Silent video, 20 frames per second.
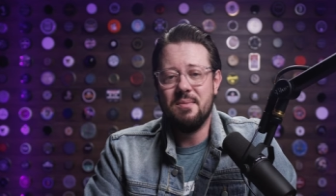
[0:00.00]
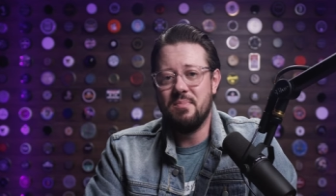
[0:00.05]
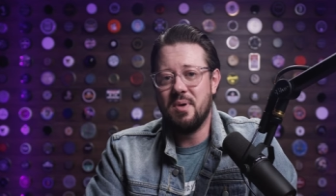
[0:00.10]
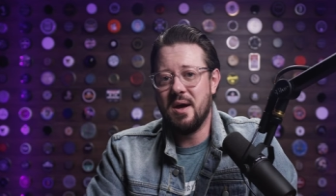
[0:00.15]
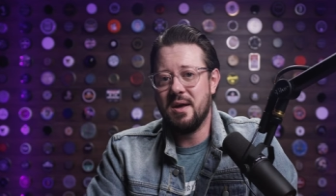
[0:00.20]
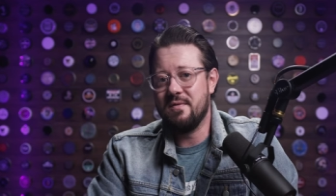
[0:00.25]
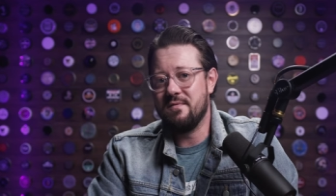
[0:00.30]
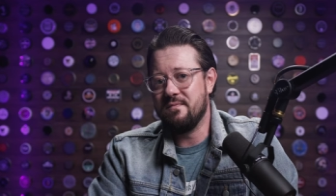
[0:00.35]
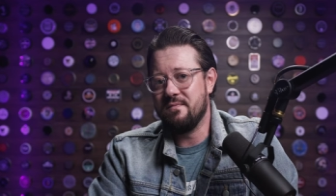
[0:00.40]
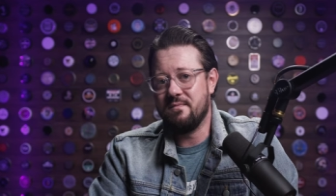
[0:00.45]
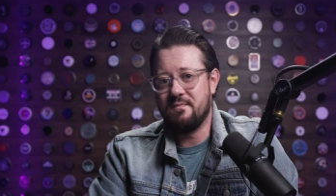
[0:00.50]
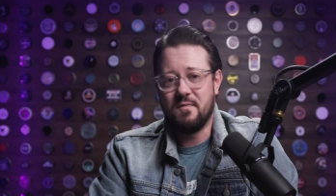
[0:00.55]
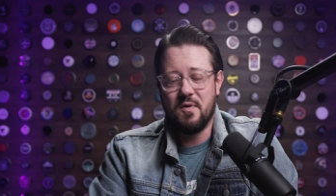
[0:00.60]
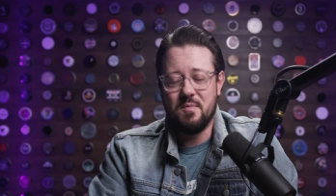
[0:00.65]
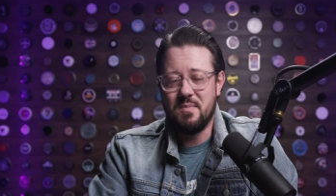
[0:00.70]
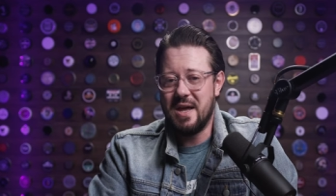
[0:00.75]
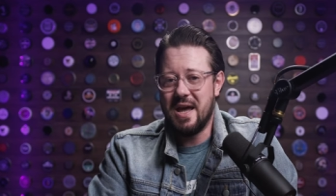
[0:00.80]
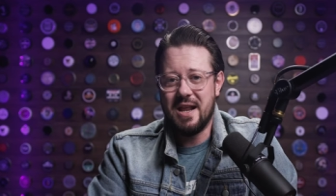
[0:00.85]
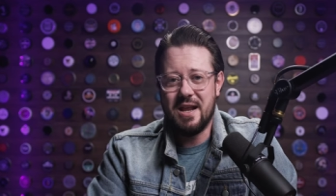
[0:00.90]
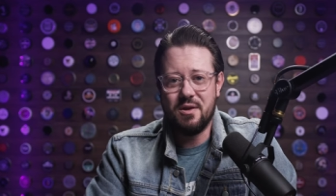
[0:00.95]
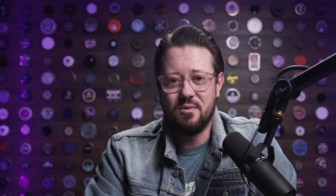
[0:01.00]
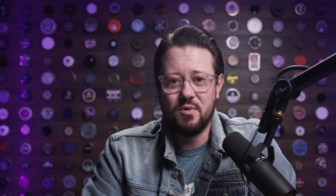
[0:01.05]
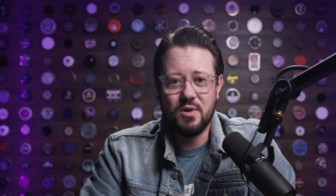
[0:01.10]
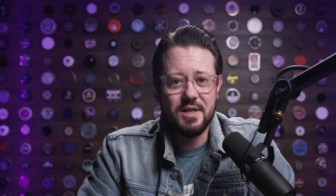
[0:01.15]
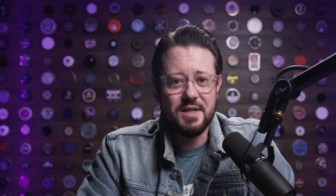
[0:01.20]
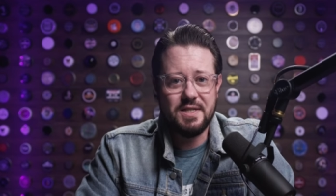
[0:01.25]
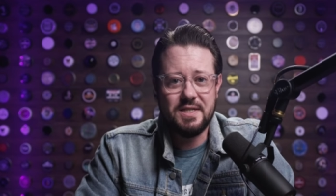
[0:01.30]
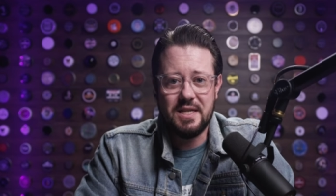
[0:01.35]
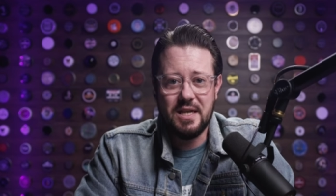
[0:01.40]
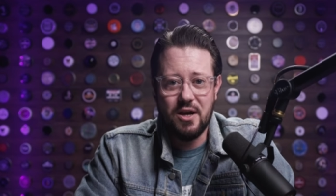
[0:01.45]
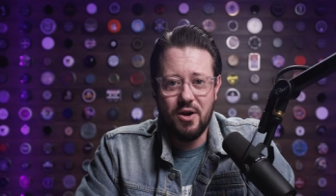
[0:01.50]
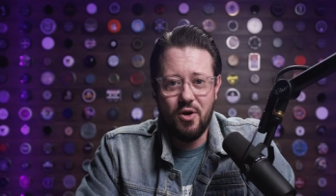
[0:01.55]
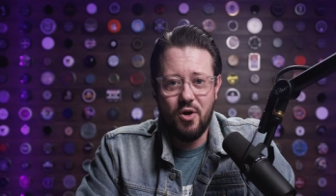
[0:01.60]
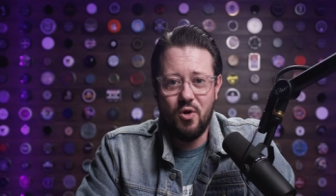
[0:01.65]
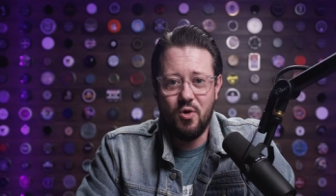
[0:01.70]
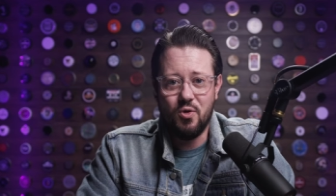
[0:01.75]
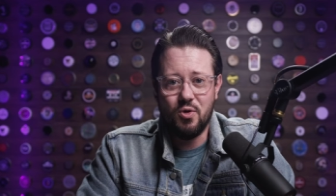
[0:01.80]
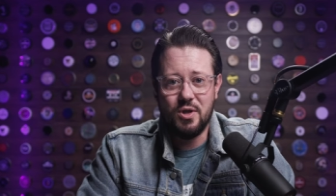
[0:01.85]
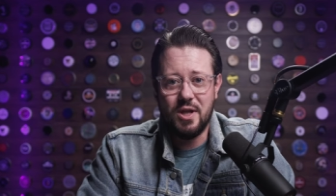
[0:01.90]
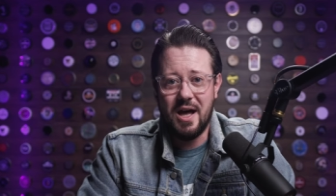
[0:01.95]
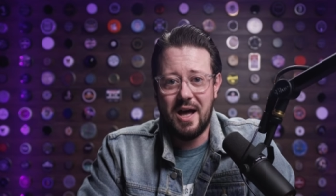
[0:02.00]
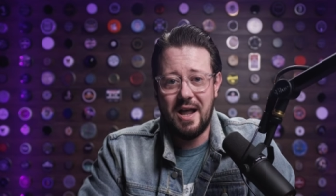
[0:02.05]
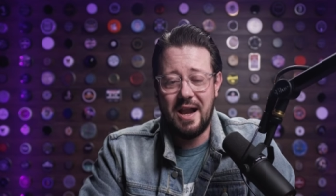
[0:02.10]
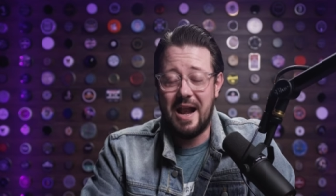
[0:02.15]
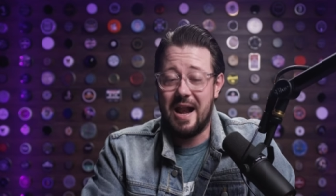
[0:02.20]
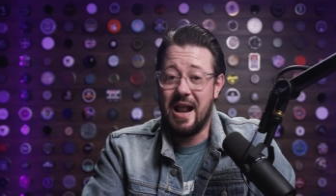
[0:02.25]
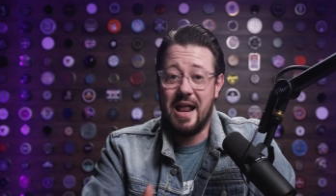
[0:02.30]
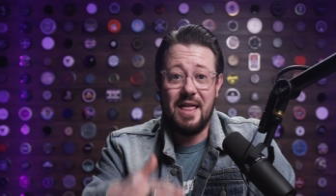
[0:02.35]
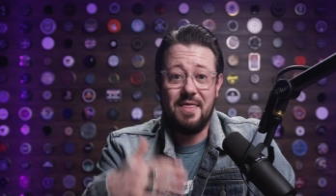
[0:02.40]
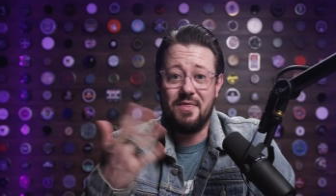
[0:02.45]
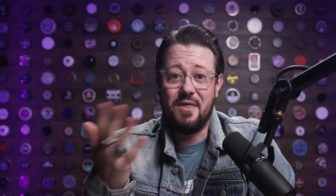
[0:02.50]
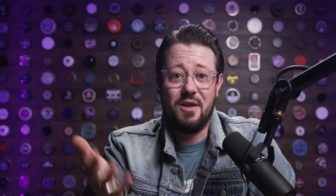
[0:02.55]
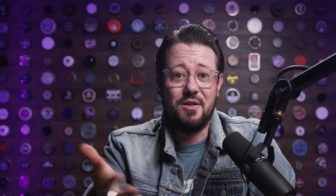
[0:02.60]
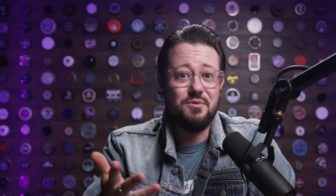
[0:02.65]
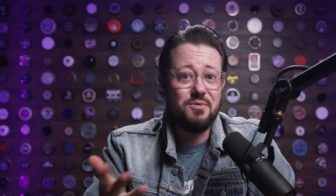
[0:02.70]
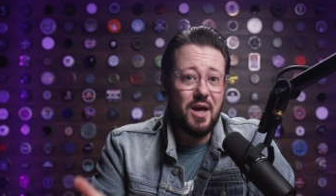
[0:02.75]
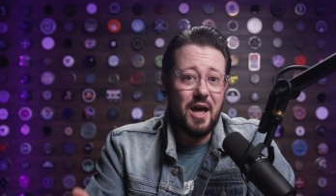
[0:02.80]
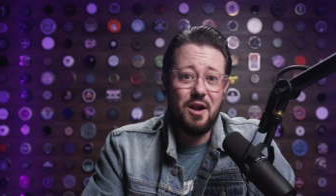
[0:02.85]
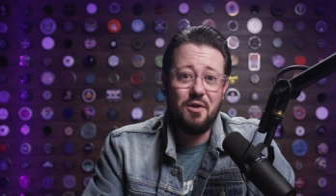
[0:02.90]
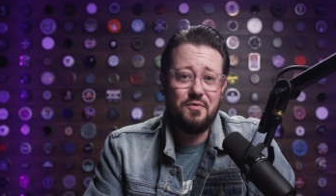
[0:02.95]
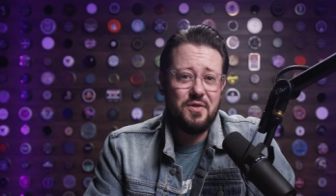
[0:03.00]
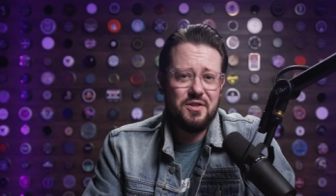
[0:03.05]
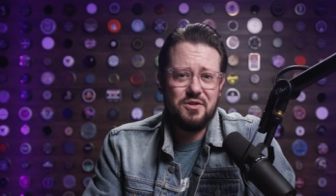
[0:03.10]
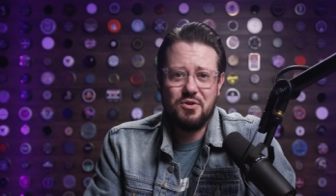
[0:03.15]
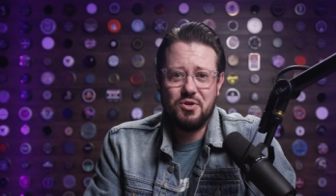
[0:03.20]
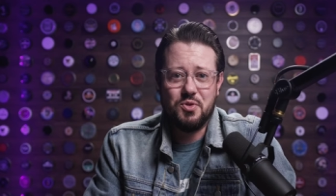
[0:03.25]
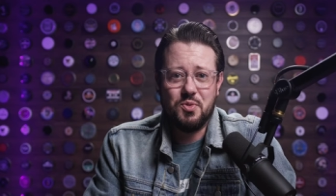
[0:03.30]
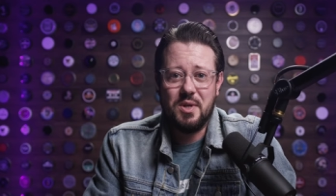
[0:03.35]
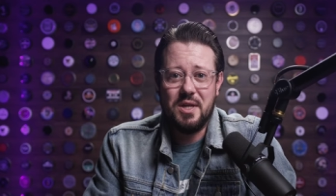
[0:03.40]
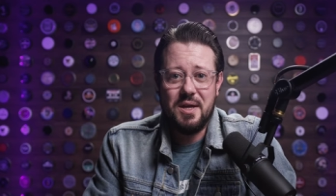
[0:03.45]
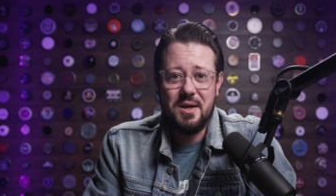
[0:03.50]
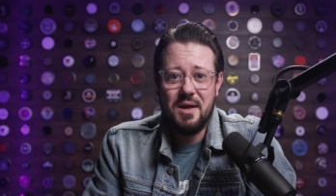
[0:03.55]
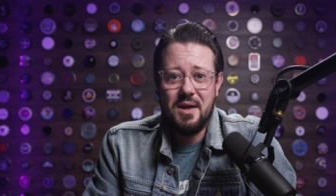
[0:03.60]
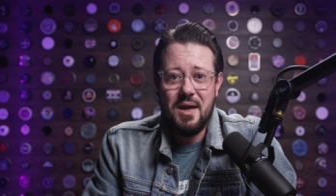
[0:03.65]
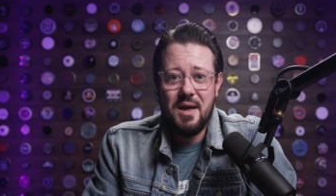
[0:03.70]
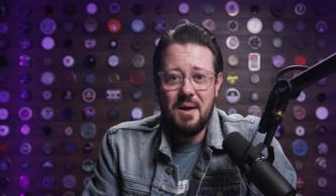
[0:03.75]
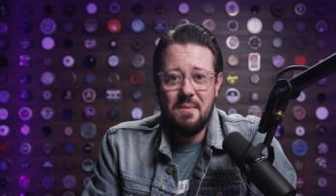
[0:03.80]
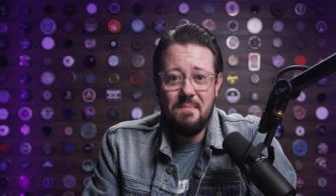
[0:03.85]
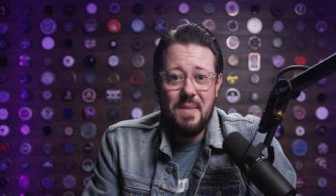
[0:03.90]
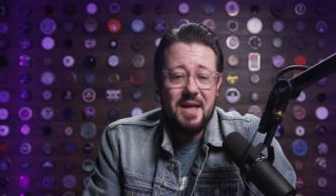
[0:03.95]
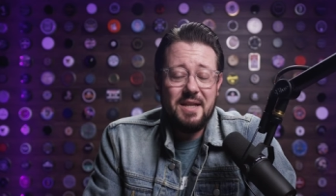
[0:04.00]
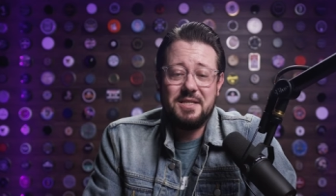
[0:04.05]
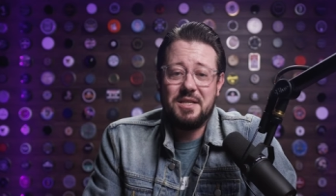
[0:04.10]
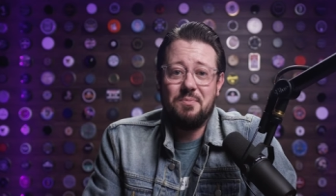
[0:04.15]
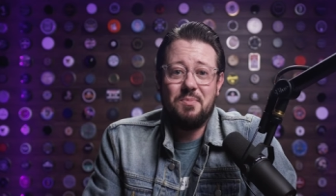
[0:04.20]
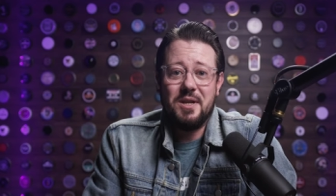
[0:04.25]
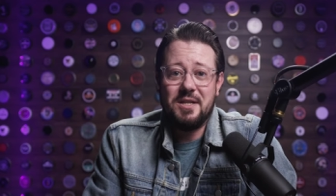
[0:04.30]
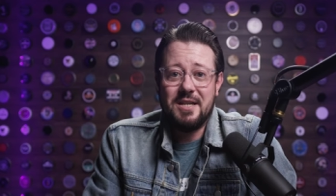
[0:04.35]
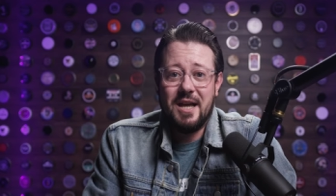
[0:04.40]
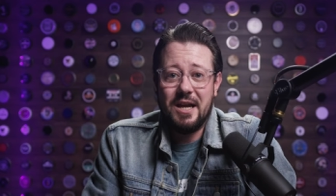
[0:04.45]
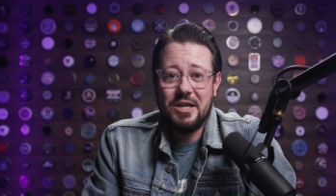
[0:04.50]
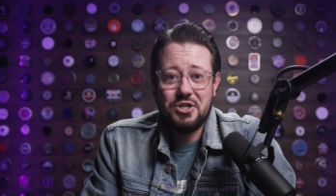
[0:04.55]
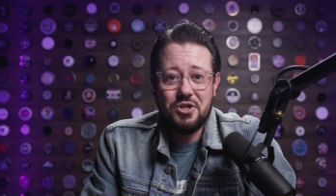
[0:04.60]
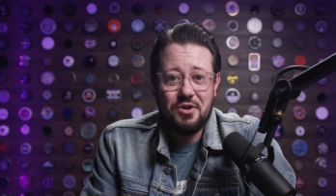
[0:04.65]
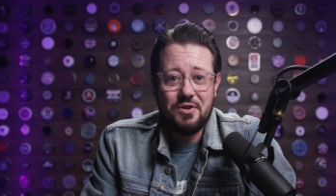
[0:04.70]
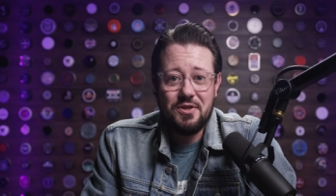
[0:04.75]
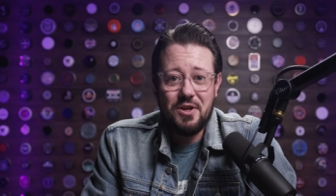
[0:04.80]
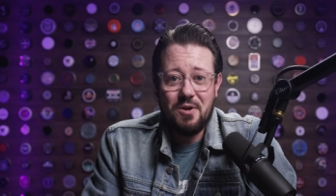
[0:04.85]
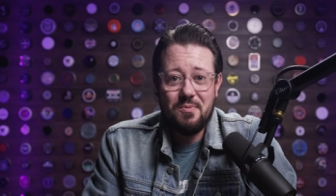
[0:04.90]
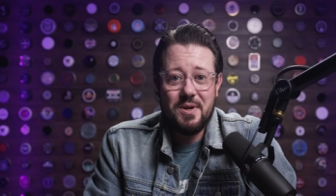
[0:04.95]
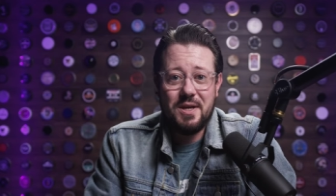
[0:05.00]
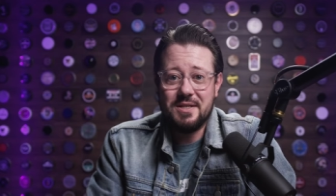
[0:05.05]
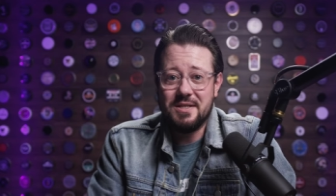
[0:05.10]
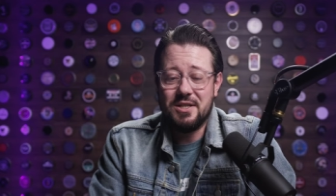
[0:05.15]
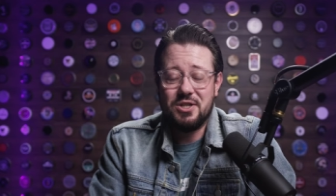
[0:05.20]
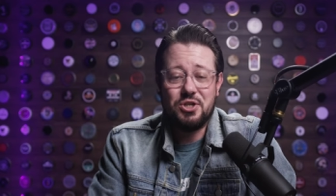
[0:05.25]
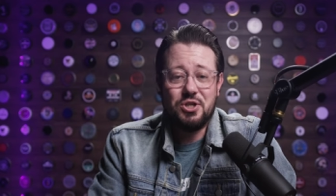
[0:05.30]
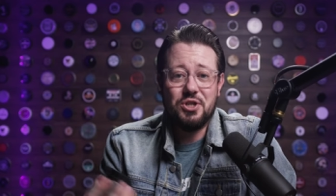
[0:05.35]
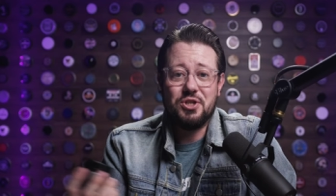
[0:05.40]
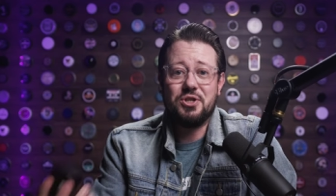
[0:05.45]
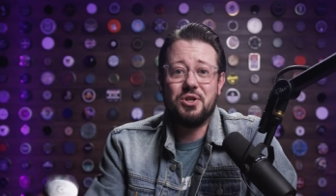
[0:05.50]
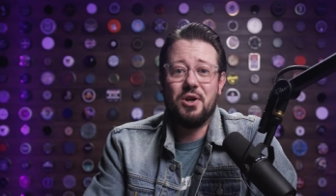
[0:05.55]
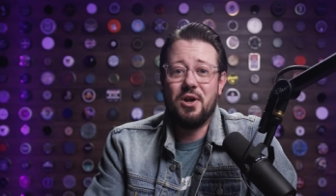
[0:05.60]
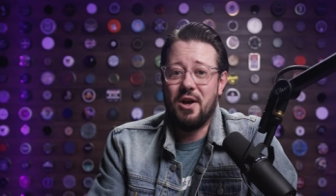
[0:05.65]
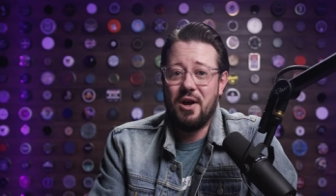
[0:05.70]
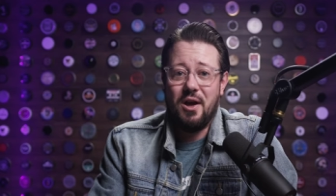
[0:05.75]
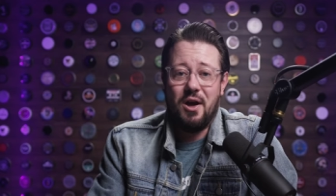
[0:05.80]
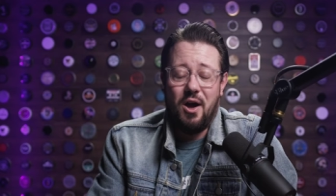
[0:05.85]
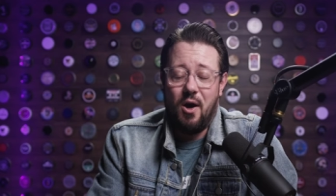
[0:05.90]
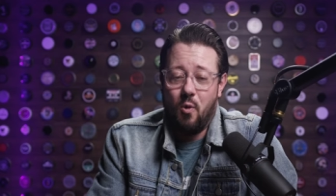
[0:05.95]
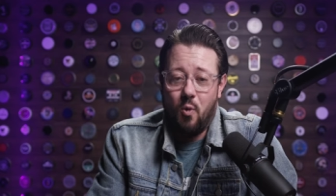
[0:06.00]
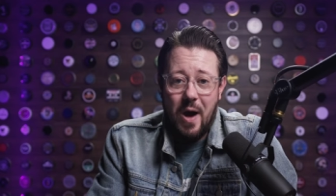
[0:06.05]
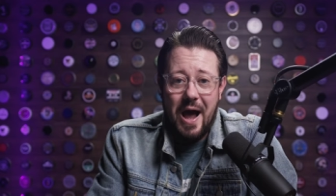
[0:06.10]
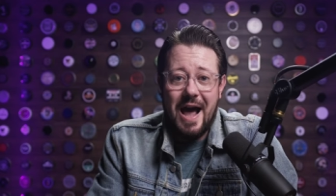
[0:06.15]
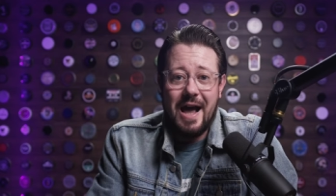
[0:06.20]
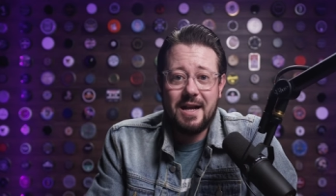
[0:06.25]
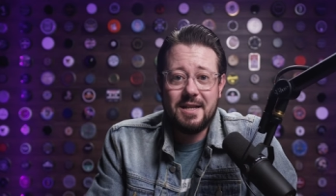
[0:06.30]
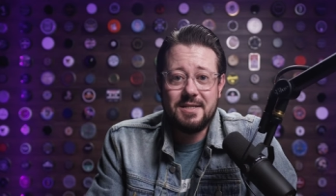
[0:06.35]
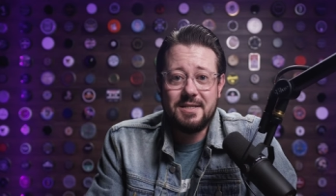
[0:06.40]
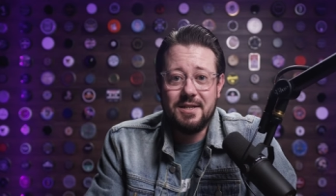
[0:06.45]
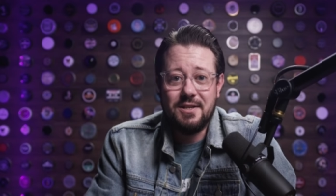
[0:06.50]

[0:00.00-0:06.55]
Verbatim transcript: but for me, I didn't really see a whole lot, and, and, and I don't think there's really meant to be texture in there because it's just a, a wax.